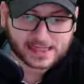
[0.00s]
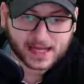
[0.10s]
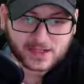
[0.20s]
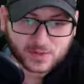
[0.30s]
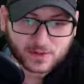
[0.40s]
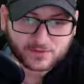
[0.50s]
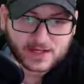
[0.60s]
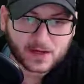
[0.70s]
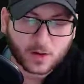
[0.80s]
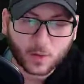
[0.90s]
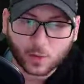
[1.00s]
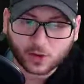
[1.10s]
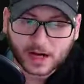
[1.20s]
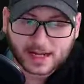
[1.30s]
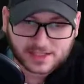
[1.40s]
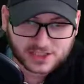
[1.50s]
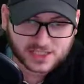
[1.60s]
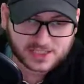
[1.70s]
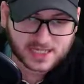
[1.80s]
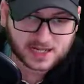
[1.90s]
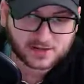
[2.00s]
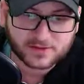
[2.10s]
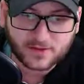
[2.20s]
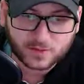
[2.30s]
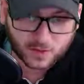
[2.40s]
do a video or just a standard phone call